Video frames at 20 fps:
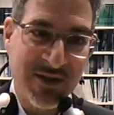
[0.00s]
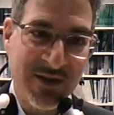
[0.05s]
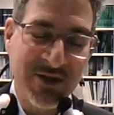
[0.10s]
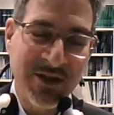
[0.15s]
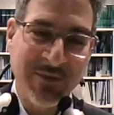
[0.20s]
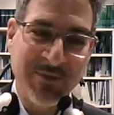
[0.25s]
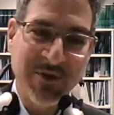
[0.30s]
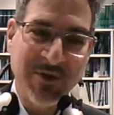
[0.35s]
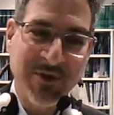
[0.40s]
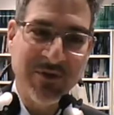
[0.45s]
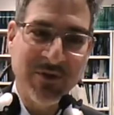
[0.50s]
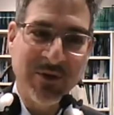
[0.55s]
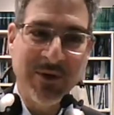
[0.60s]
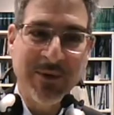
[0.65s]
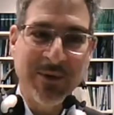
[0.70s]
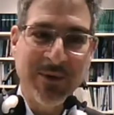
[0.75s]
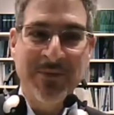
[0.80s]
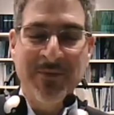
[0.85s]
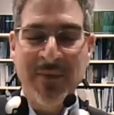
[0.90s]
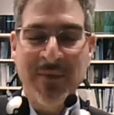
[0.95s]
in Chapter 4.
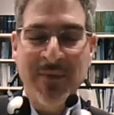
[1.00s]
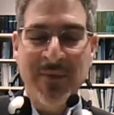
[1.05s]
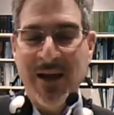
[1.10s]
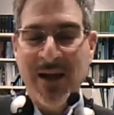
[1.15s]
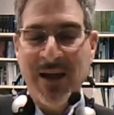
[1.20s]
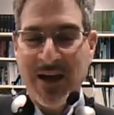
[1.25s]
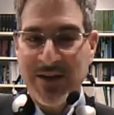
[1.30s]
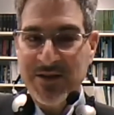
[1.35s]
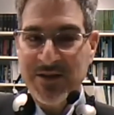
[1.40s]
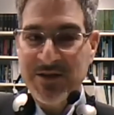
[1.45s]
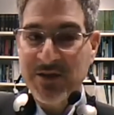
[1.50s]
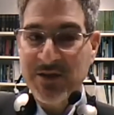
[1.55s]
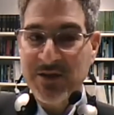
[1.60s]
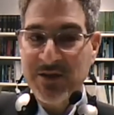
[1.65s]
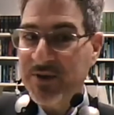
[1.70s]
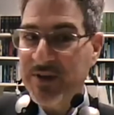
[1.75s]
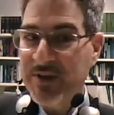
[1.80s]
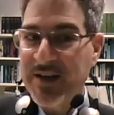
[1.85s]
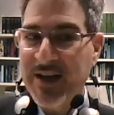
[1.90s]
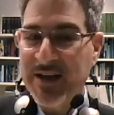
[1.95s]
And the
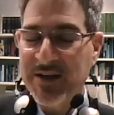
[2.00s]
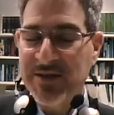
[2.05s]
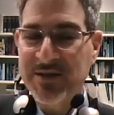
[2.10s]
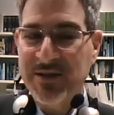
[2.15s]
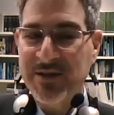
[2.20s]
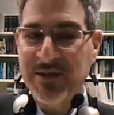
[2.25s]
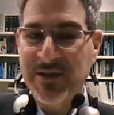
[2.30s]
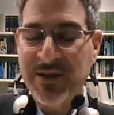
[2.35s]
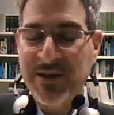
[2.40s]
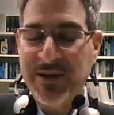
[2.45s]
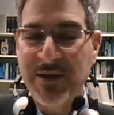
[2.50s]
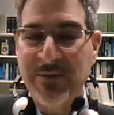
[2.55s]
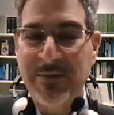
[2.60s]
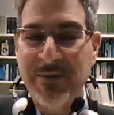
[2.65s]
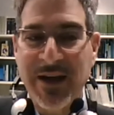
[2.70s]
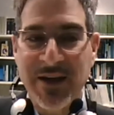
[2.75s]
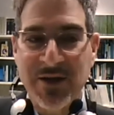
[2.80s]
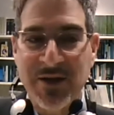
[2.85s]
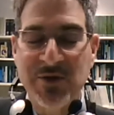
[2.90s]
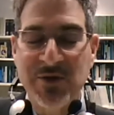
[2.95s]
Security Council can
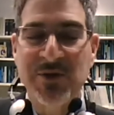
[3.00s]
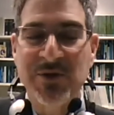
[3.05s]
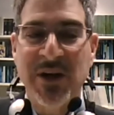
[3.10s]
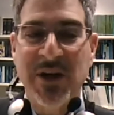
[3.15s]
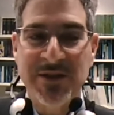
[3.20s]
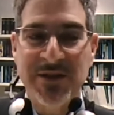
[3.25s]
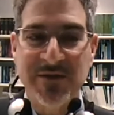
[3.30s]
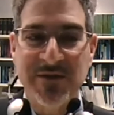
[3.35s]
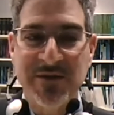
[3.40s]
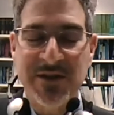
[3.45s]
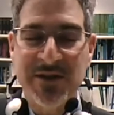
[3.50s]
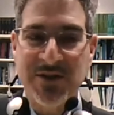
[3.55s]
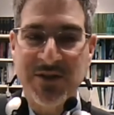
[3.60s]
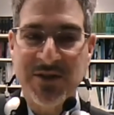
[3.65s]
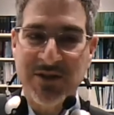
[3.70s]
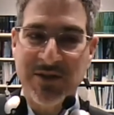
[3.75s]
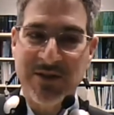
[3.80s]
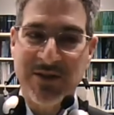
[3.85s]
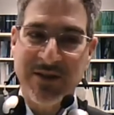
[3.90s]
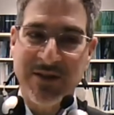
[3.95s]
make 2 kinds of
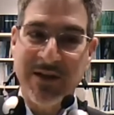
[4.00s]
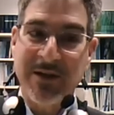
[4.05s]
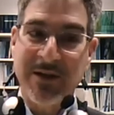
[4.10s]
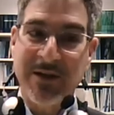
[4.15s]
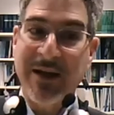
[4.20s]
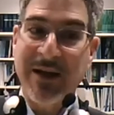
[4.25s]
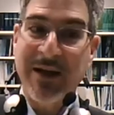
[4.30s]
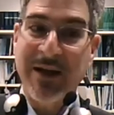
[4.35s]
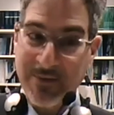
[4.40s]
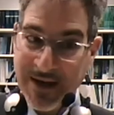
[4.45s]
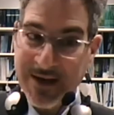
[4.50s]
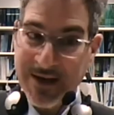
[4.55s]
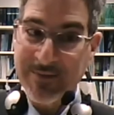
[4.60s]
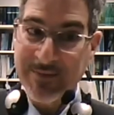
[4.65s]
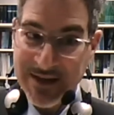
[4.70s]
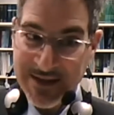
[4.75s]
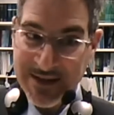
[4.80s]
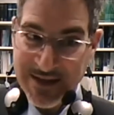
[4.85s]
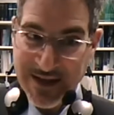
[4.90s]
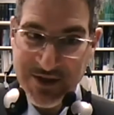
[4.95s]
decisions. It can make
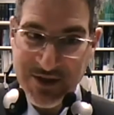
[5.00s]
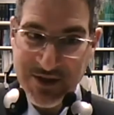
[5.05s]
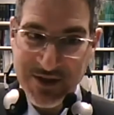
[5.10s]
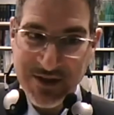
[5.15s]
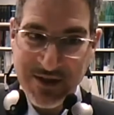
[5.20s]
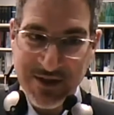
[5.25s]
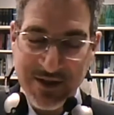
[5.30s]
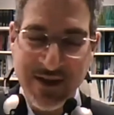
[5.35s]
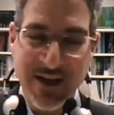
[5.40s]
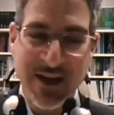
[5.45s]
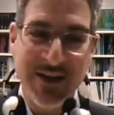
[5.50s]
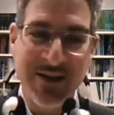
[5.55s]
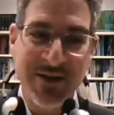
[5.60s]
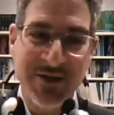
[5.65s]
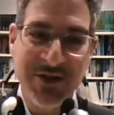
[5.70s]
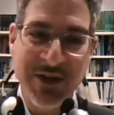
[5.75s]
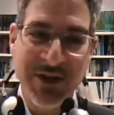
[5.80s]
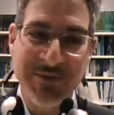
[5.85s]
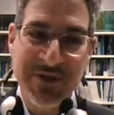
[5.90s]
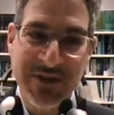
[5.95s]
recommendations under
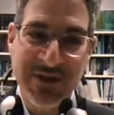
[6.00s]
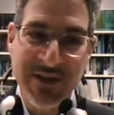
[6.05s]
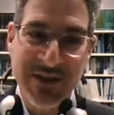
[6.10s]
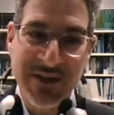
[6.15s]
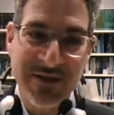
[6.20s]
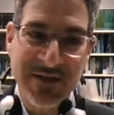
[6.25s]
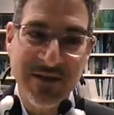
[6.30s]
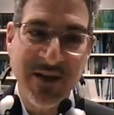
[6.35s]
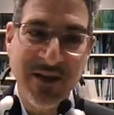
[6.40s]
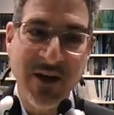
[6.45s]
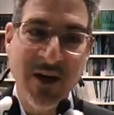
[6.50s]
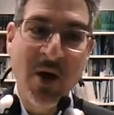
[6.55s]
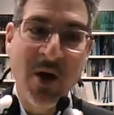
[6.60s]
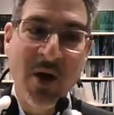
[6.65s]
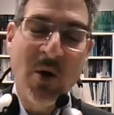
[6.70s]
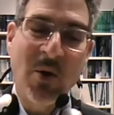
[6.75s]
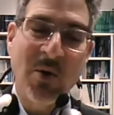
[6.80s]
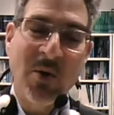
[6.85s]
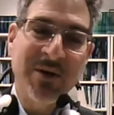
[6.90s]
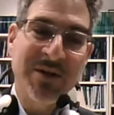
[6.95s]
Chapter 6
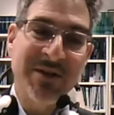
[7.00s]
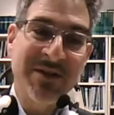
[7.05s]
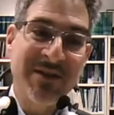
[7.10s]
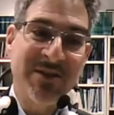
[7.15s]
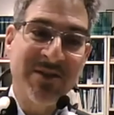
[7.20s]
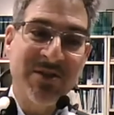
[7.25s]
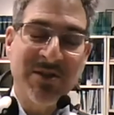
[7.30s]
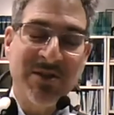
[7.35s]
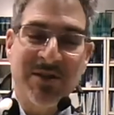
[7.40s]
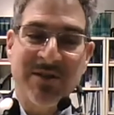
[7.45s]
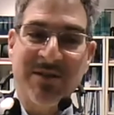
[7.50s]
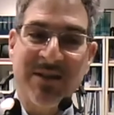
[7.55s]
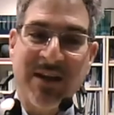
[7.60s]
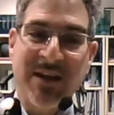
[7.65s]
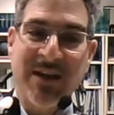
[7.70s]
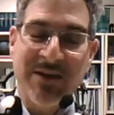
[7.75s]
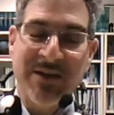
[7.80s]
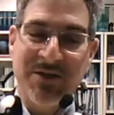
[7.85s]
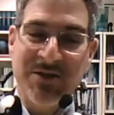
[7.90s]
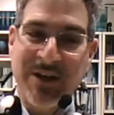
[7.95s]
or decisions
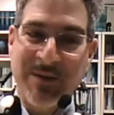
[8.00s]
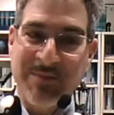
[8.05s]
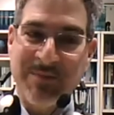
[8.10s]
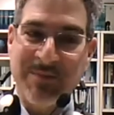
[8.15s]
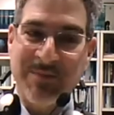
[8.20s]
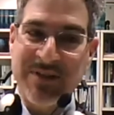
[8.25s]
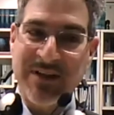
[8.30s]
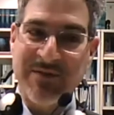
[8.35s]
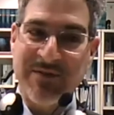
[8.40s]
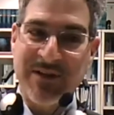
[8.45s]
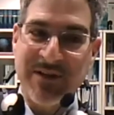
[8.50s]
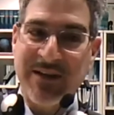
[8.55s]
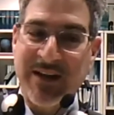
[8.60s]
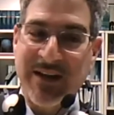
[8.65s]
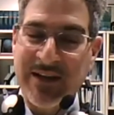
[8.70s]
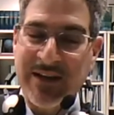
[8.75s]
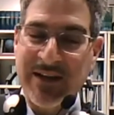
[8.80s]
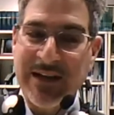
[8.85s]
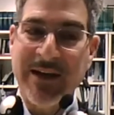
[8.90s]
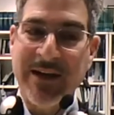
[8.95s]
under Chapter 7. And
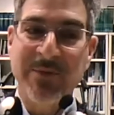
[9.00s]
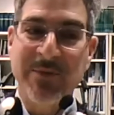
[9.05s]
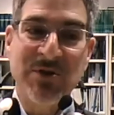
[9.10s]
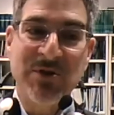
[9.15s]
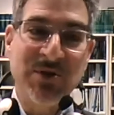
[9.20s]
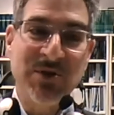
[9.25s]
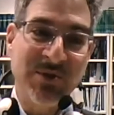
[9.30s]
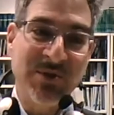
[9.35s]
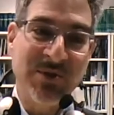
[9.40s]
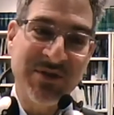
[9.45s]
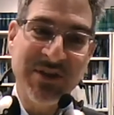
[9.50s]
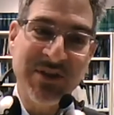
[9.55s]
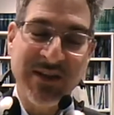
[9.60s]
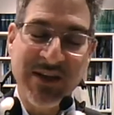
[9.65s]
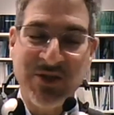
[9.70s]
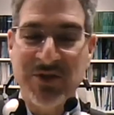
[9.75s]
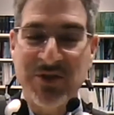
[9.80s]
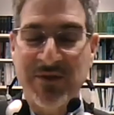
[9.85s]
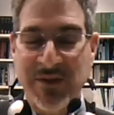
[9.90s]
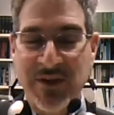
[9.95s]
the language used in
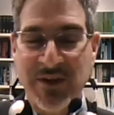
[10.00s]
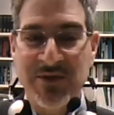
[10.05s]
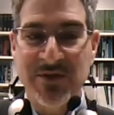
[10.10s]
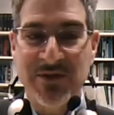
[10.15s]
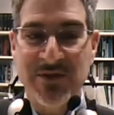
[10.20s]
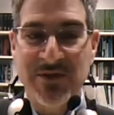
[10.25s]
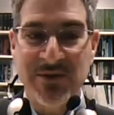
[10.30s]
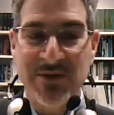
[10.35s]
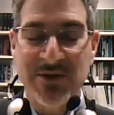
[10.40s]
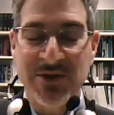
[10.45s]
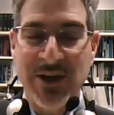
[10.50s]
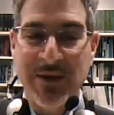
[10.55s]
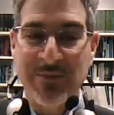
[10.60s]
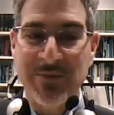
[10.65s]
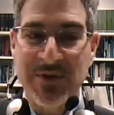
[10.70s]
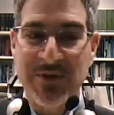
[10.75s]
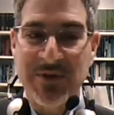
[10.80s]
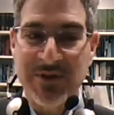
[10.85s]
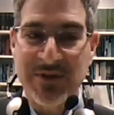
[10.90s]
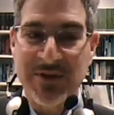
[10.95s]
each of those 2
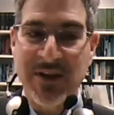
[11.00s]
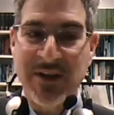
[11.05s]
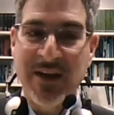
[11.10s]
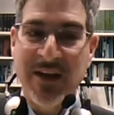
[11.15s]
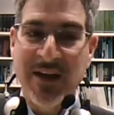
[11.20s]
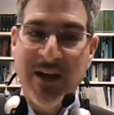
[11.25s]
chapters